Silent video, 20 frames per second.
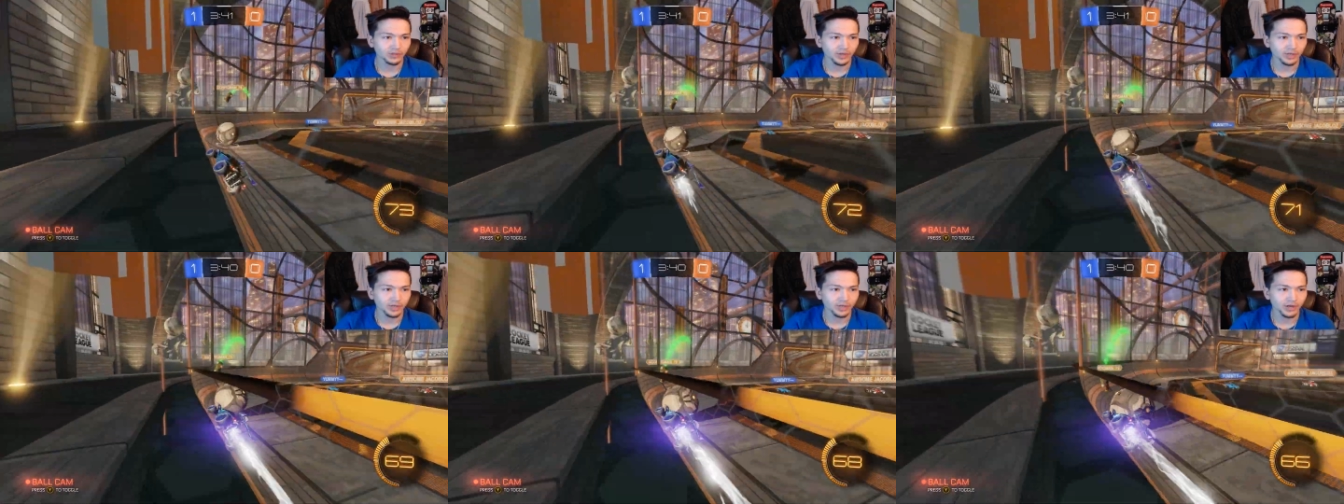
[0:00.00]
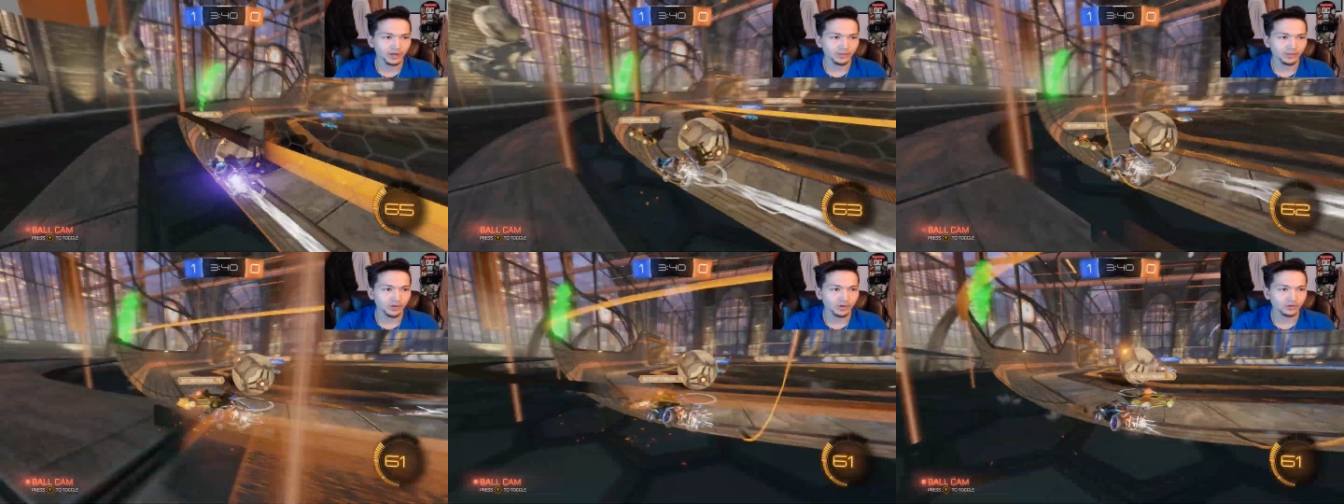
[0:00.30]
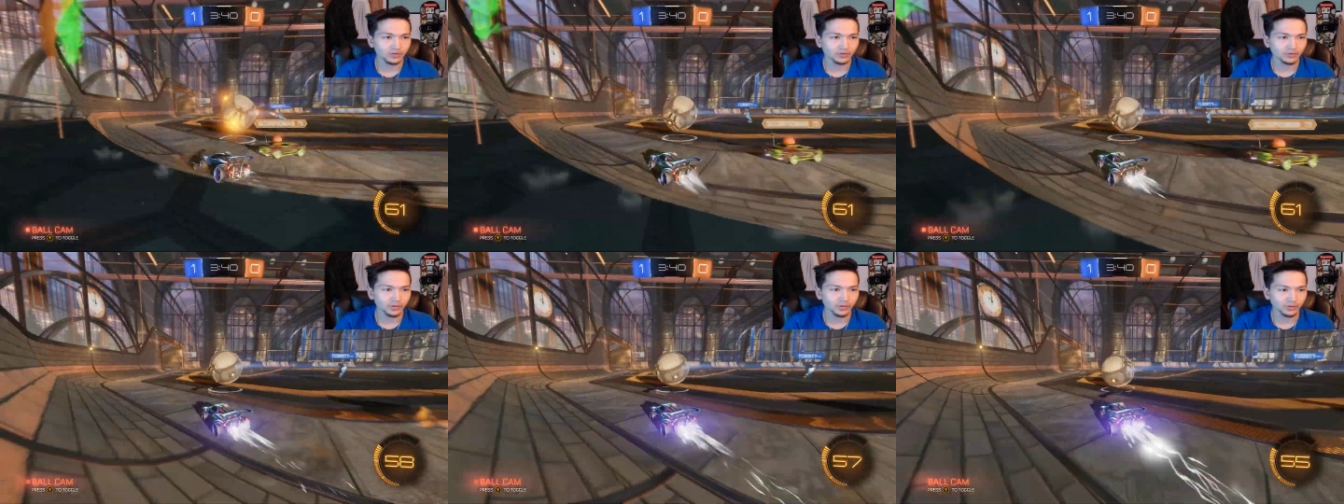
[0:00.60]
You already know I'm
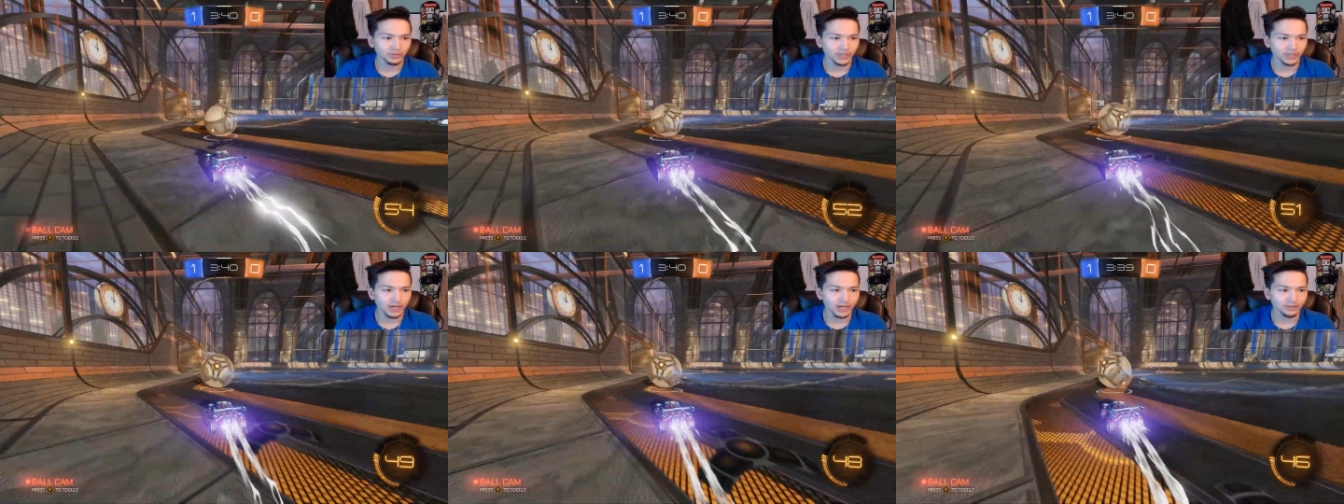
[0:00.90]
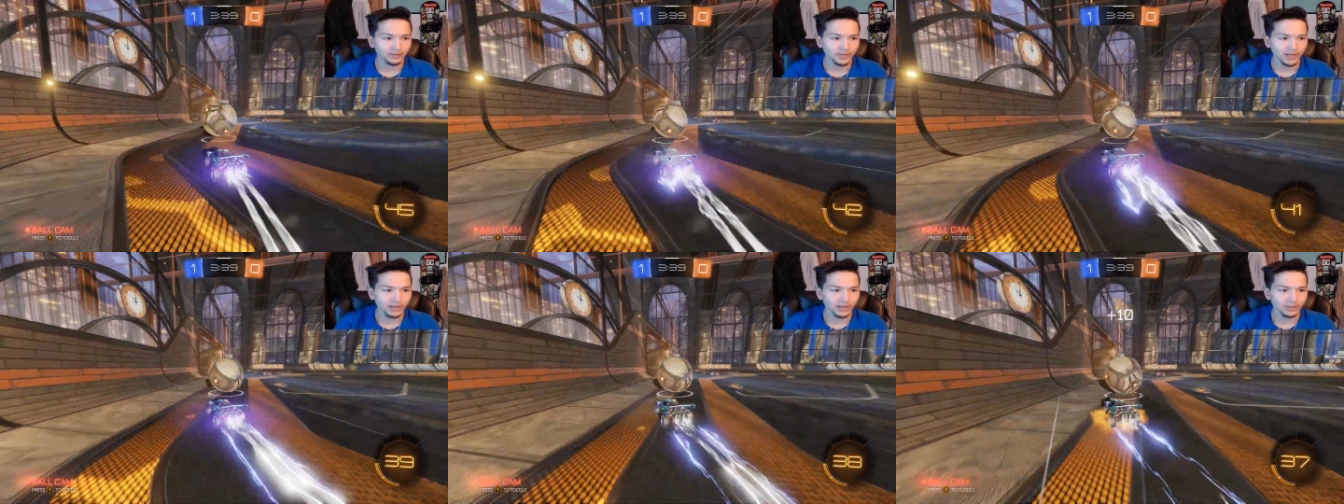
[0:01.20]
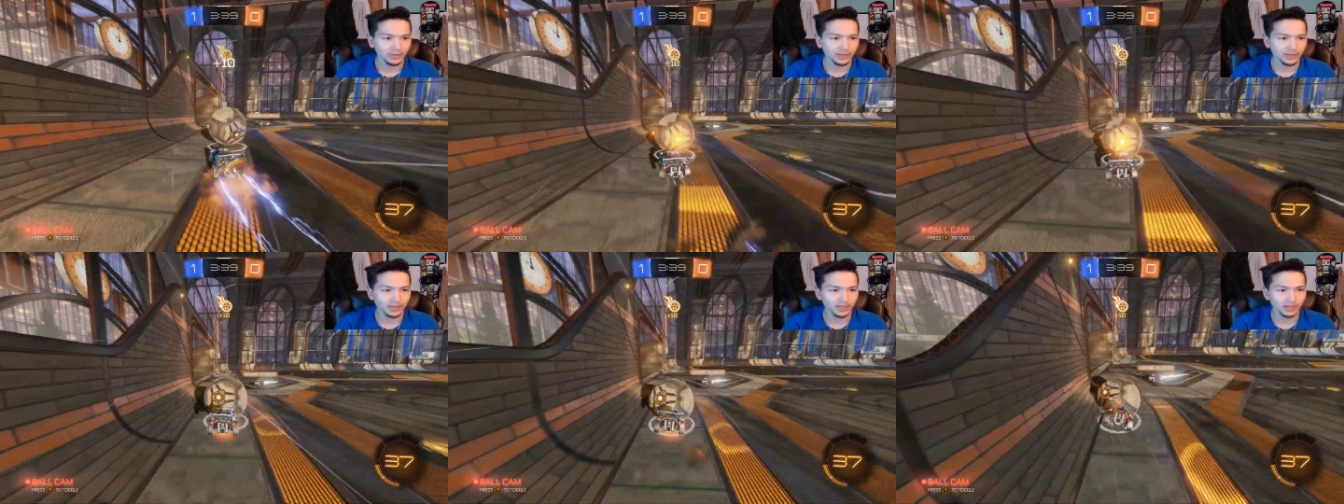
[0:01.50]
going full-time
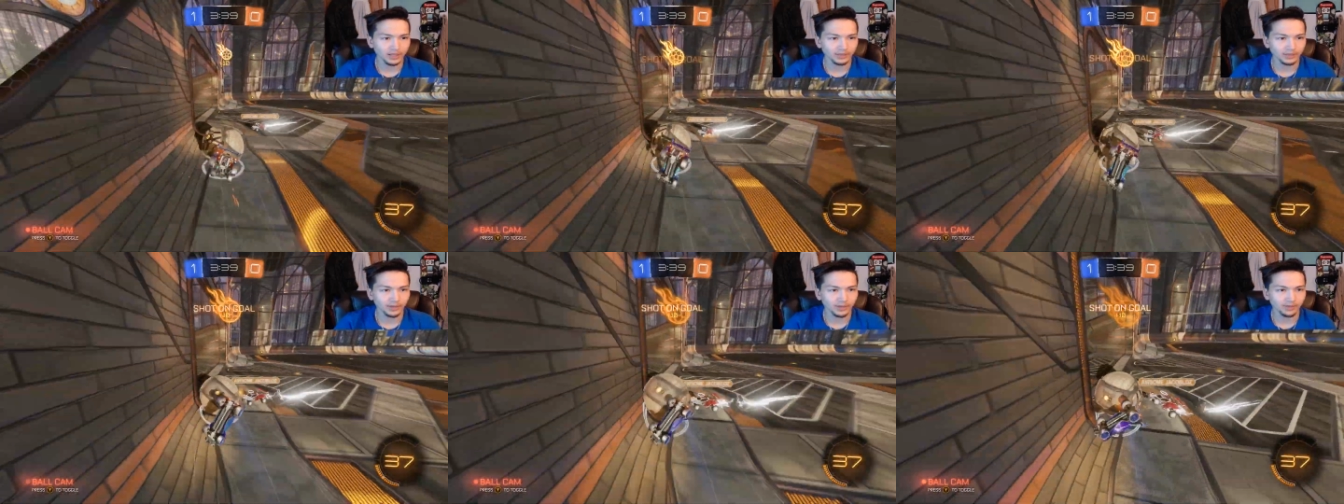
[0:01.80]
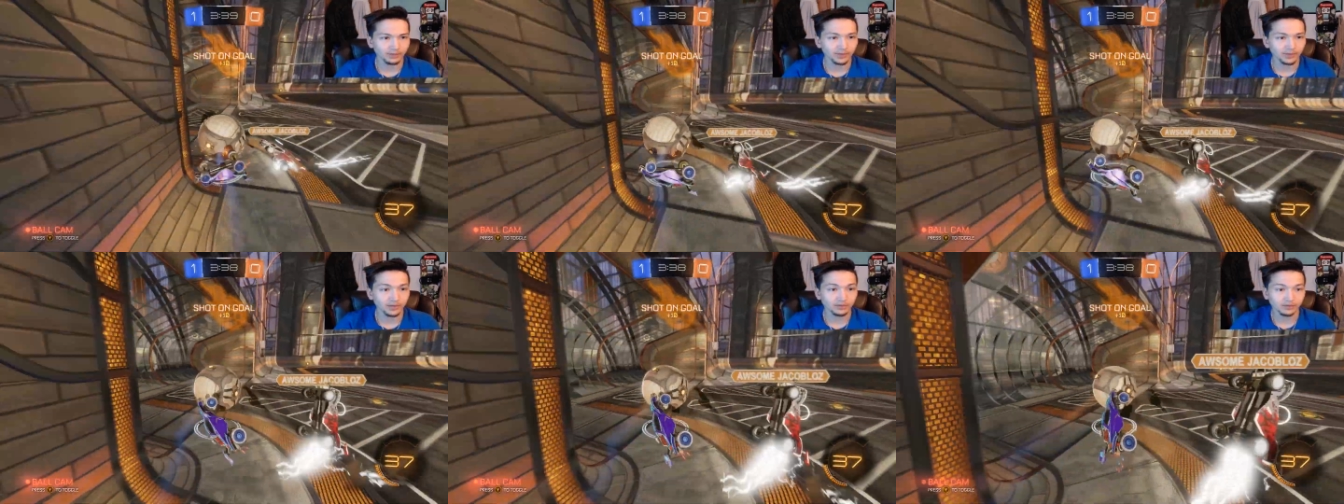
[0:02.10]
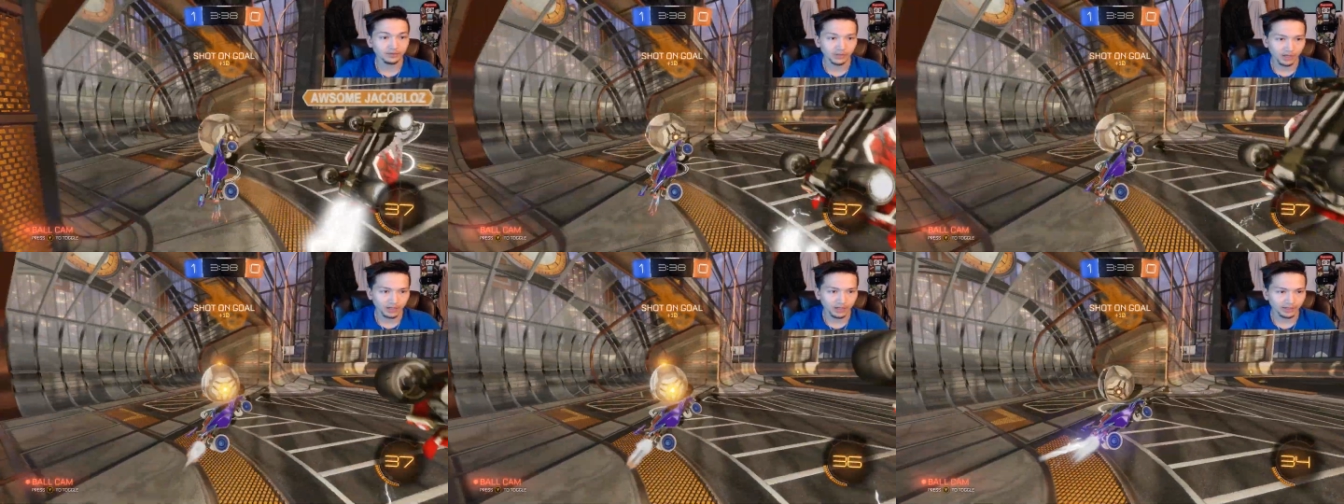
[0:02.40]
gaming. I put
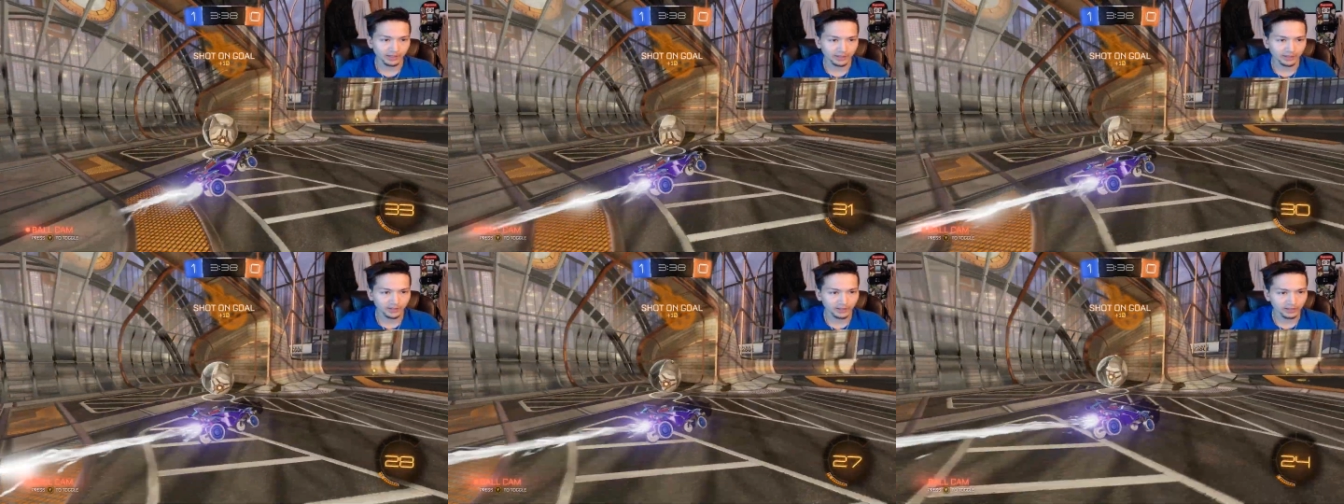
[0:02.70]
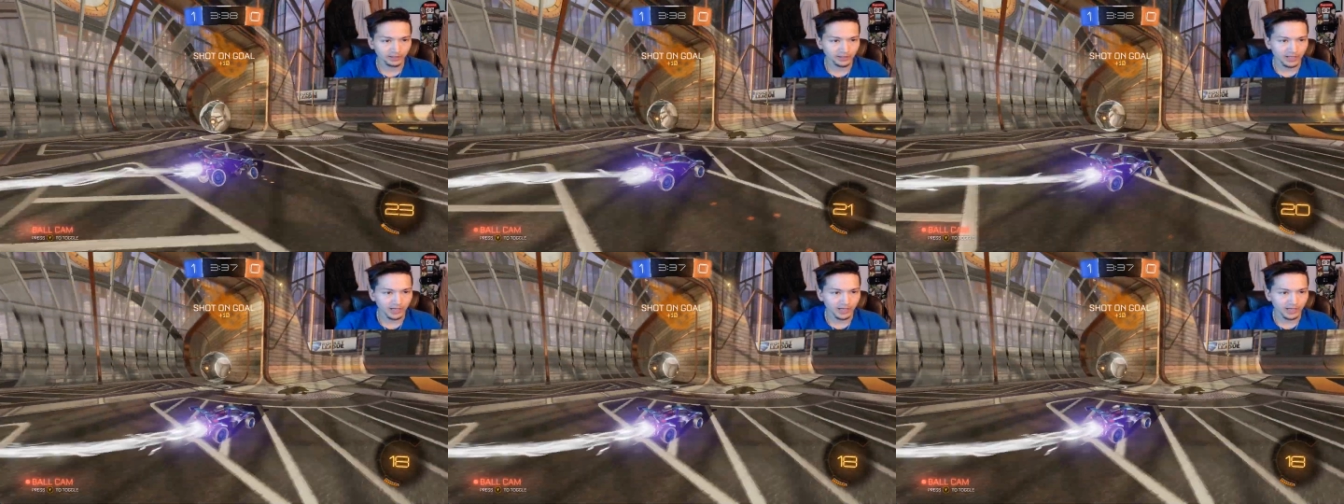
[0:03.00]
vlogging to the